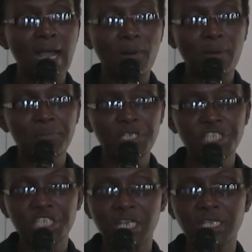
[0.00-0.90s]
our
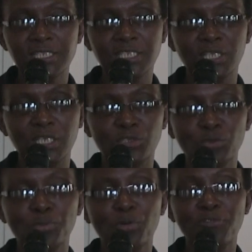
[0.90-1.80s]
mission is
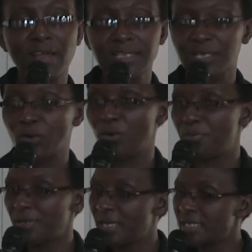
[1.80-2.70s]
to provide a
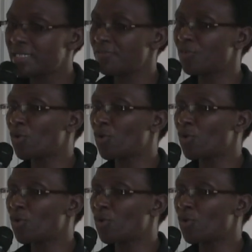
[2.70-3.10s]
comprehensive